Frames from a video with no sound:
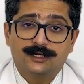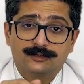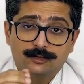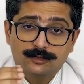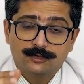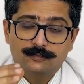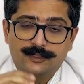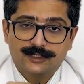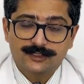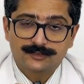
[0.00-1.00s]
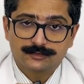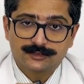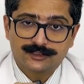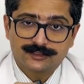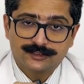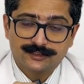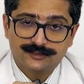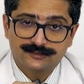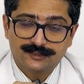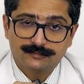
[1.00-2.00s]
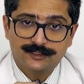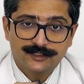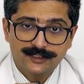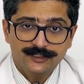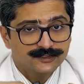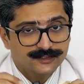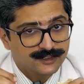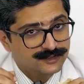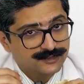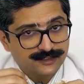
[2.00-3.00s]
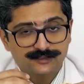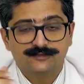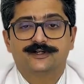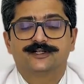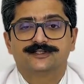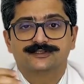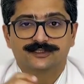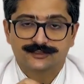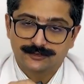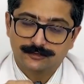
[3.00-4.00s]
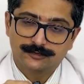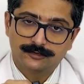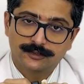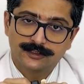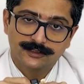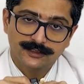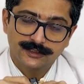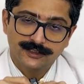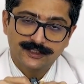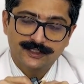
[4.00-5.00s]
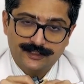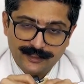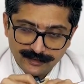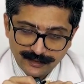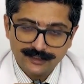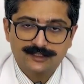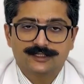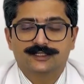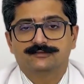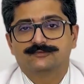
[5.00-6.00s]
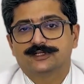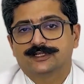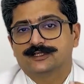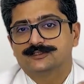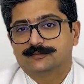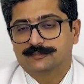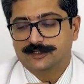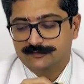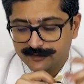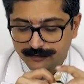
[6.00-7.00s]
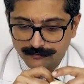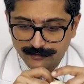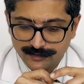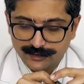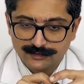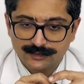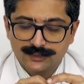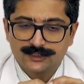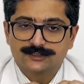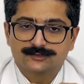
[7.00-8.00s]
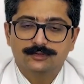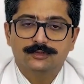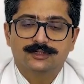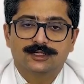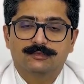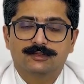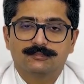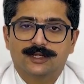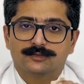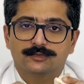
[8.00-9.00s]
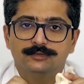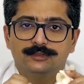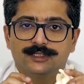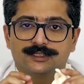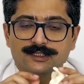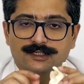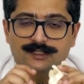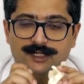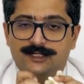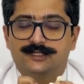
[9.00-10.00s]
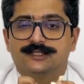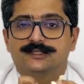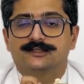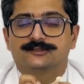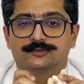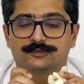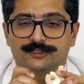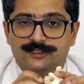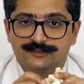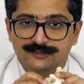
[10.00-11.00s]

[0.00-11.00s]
a non-traumatic shoulder instability, that is another wide discussion altogether, and that again we'll take a separate video for that. So coming back to the anterior shoulder